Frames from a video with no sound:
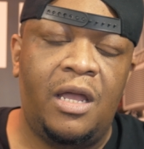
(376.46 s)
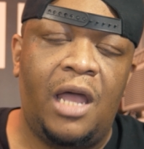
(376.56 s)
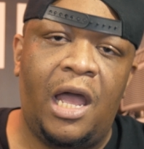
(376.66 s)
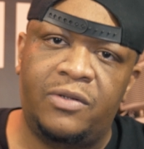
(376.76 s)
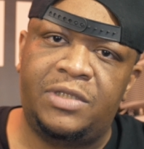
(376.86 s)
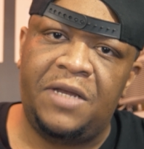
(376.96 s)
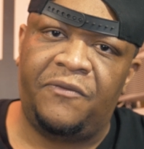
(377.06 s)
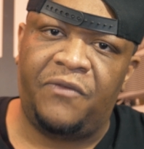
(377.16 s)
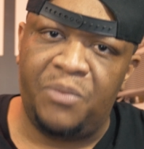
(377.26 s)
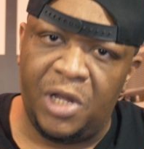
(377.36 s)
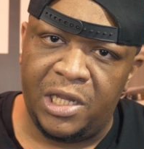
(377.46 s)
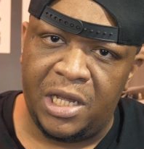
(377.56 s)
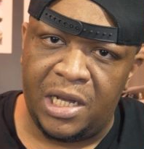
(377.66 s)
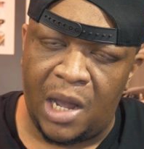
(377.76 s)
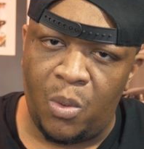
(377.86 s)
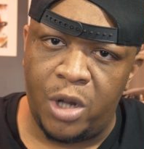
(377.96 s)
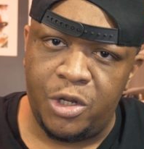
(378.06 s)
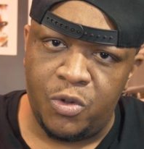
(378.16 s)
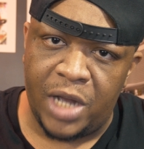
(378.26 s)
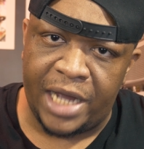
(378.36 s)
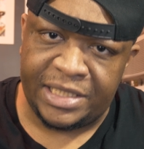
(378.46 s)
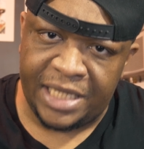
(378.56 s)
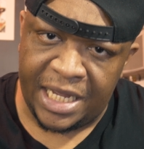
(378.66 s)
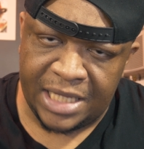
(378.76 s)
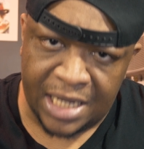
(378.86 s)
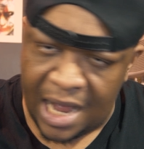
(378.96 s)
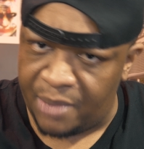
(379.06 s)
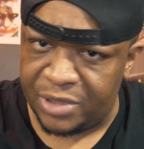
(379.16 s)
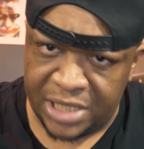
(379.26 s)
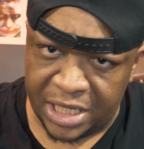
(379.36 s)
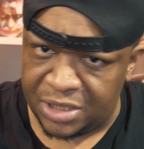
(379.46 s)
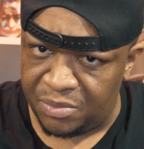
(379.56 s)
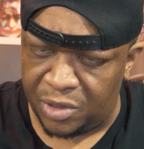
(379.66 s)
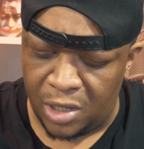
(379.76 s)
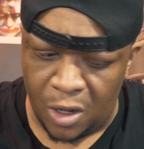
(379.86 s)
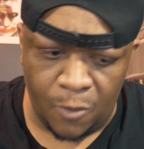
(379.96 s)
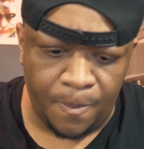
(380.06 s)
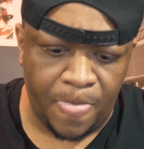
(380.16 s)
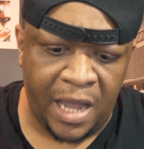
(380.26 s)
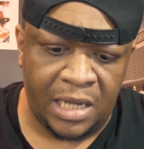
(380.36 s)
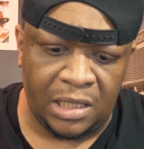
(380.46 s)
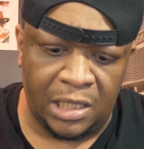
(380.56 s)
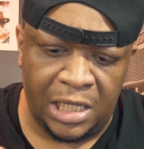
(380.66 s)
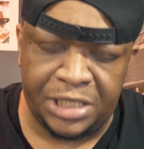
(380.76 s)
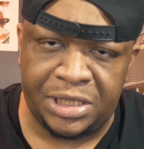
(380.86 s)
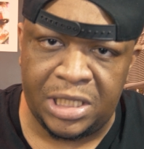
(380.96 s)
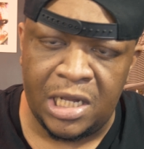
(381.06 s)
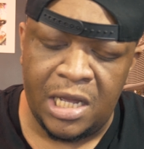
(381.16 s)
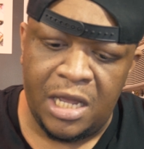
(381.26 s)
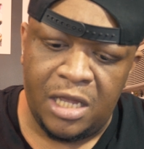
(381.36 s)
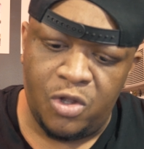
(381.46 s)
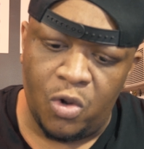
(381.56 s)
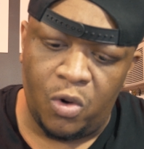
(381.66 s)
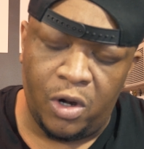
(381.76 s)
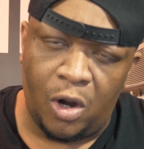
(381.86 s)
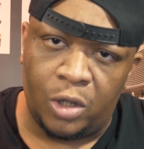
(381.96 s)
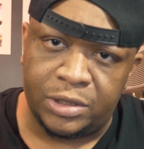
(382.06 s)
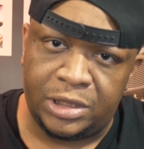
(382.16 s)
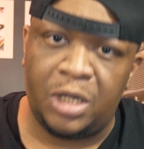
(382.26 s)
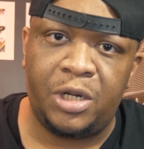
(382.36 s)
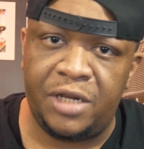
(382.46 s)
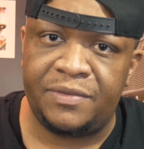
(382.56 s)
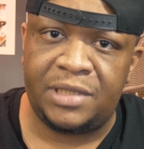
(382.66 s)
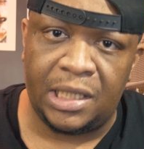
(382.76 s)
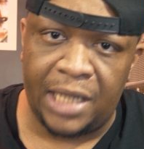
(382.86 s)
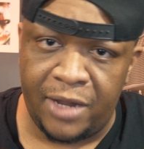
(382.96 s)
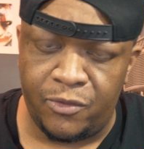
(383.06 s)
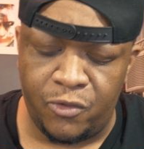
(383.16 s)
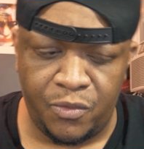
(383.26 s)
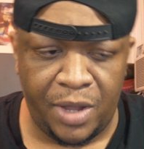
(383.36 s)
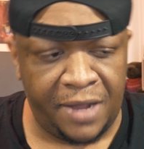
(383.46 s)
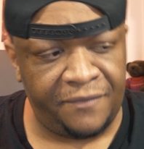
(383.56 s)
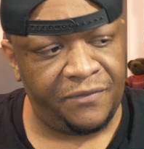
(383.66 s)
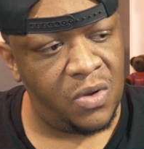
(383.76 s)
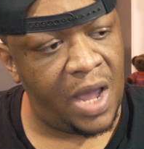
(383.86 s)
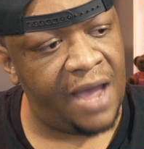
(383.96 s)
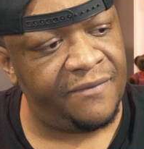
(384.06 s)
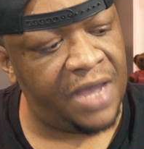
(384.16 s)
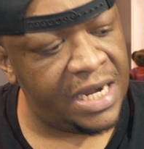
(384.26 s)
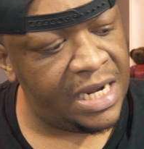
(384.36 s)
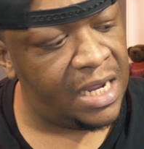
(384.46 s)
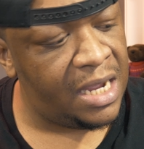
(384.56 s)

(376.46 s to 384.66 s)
LD Familia, I want you guys to hit the comment section below and list your alternatives to Lightroom if you have any.